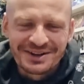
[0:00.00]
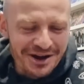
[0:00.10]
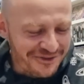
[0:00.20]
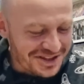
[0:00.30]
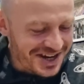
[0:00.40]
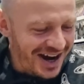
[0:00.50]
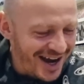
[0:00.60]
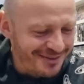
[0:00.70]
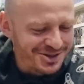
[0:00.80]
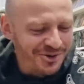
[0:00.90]
I don't have the
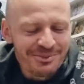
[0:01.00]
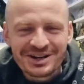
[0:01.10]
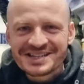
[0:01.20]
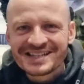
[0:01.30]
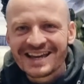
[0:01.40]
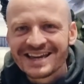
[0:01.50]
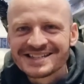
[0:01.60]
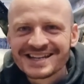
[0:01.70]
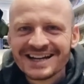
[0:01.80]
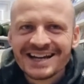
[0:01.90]
time. So what I'm going to say
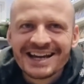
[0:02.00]
is,